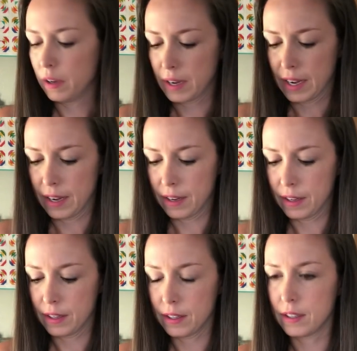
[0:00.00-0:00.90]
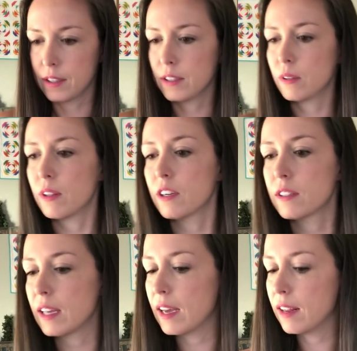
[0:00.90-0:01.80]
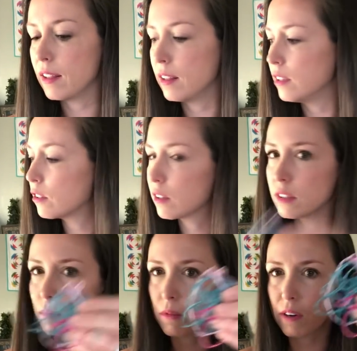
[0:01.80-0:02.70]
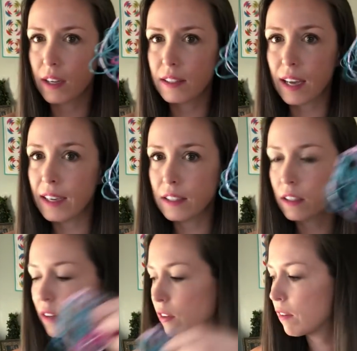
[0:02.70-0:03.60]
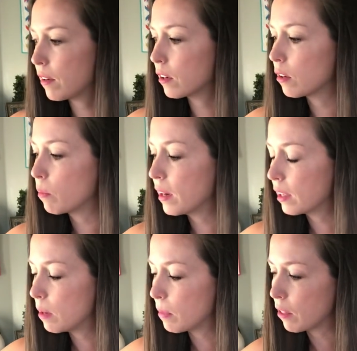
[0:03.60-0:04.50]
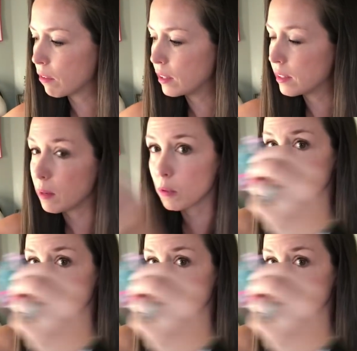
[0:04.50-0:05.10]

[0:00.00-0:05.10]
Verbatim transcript: Okay. So there's that, and then these are some threads. I still have not found a good way to keep my threads that I'm